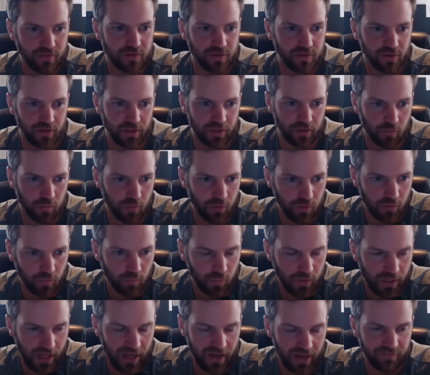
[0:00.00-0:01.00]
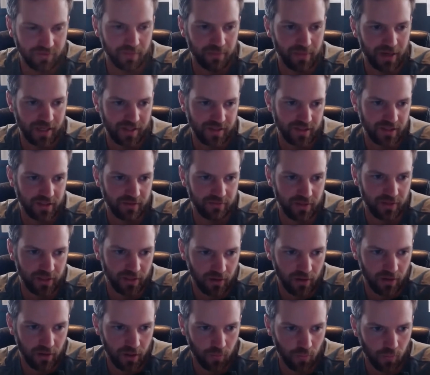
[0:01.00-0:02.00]
So like we have the mindset of
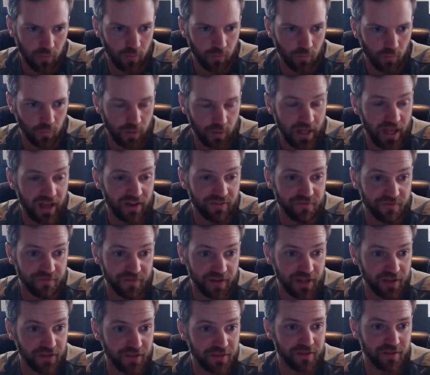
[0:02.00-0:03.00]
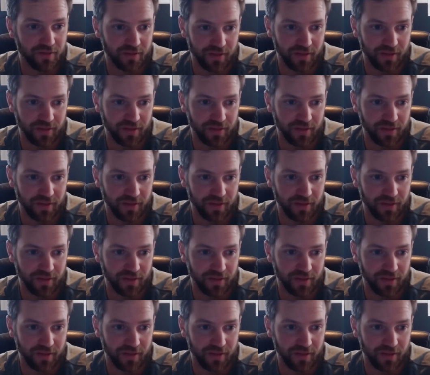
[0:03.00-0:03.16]
like, all right, we have faith.